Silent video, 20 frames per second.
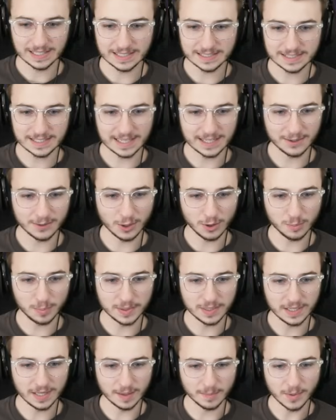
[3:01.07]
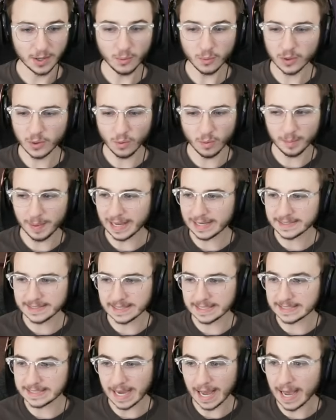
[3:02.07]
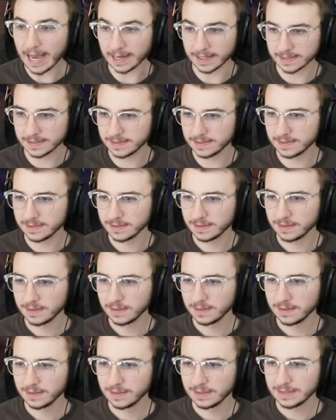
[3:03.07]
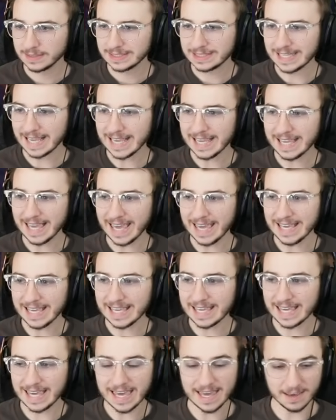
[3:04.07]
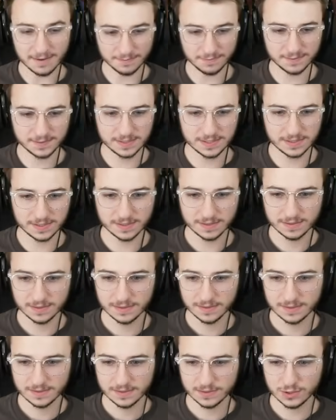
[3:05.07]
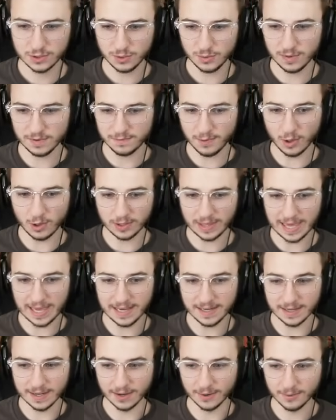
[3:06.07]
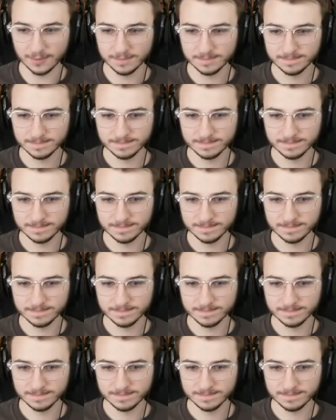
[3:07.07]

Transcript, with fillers: and let's get her opened up. No, we're going back to the docks. Take a gift to the volcano.